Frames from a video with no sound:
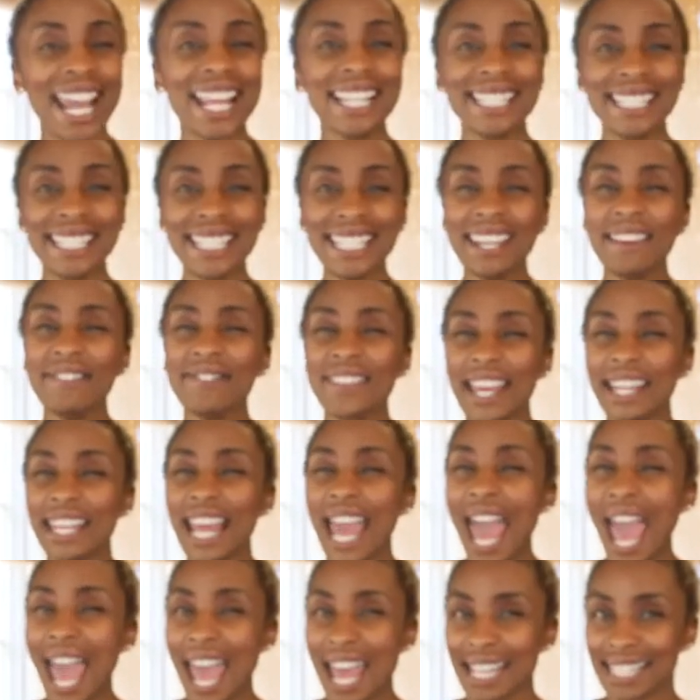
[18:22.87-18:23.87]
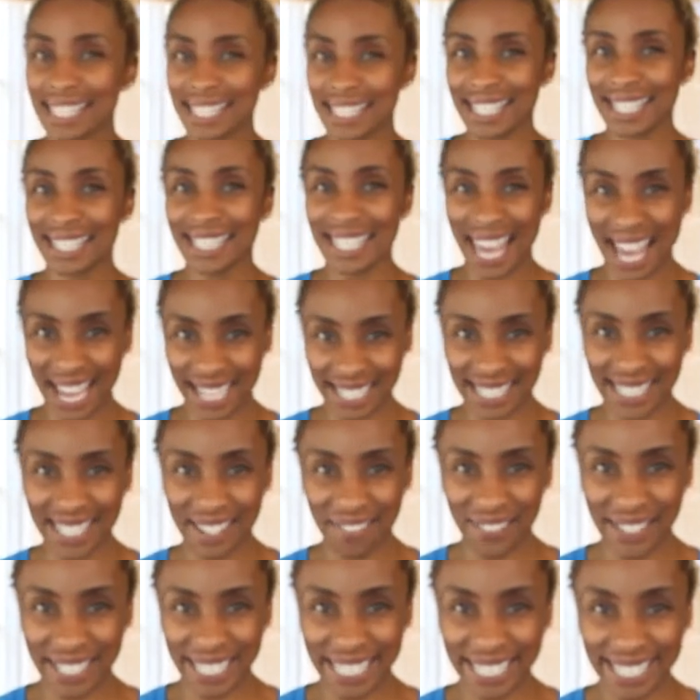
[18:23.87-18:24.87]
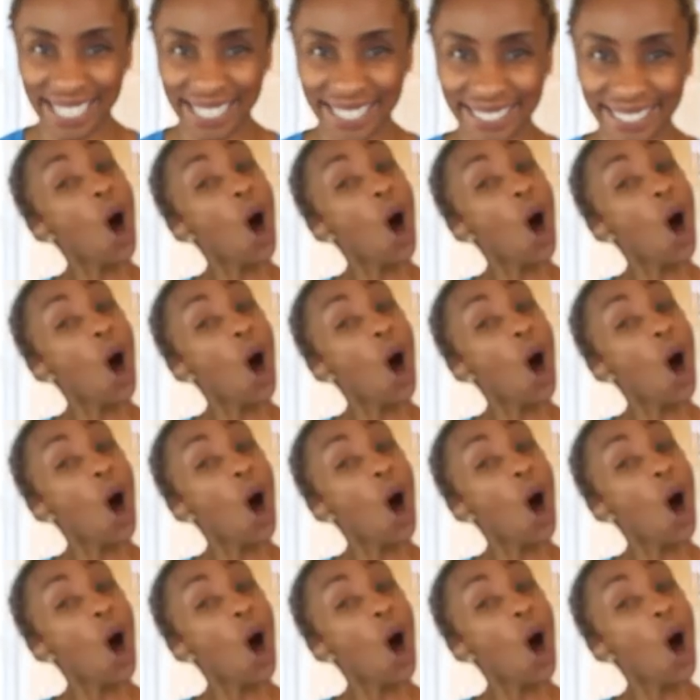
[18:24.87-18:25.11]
and see if that adds to the activity.